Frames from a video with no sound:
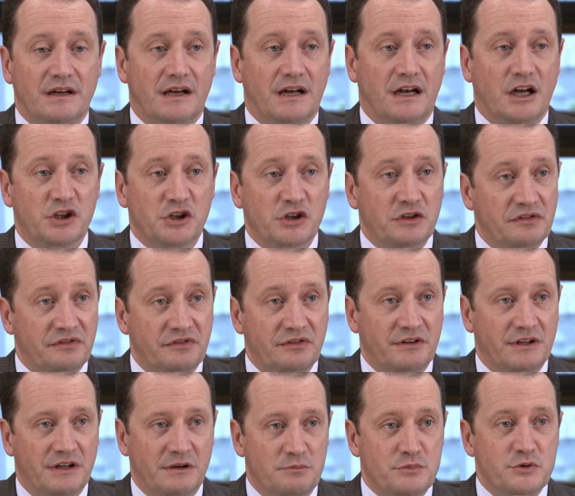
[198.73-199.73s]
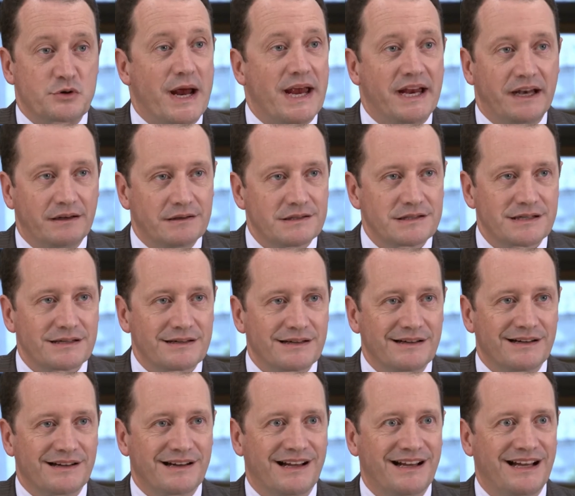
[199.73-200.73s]
a lot of brains
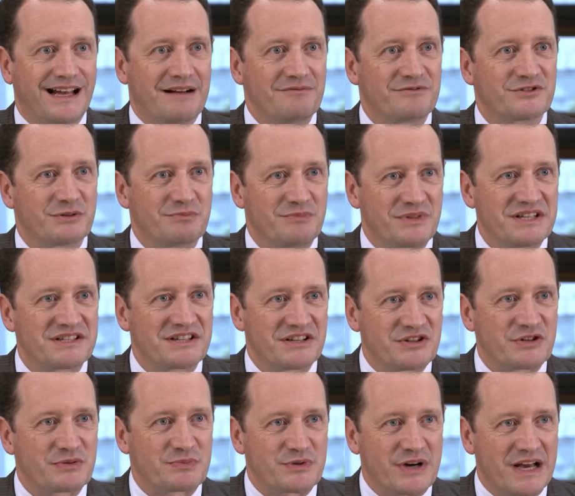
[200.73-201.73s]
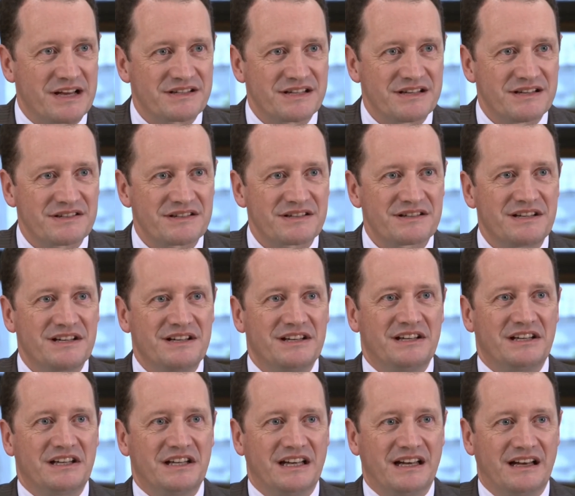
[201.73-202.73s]
come from these enterprises,
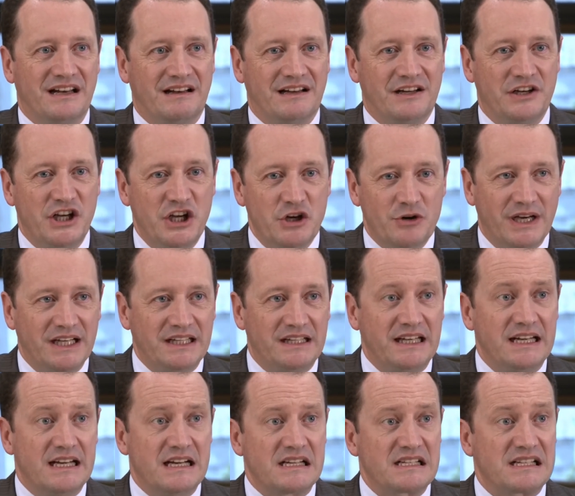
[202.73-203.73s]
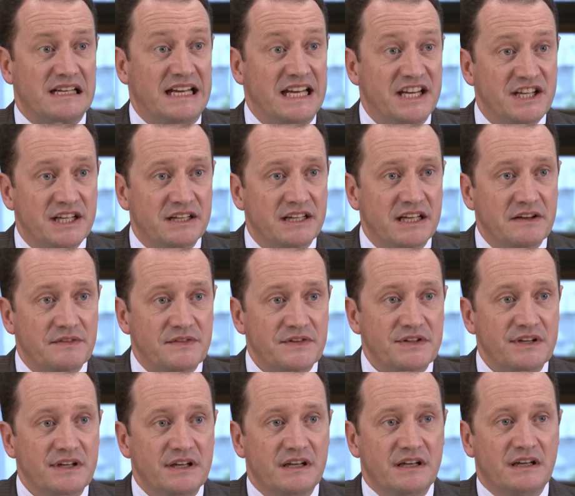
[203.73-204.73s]
new ideas, initiatives.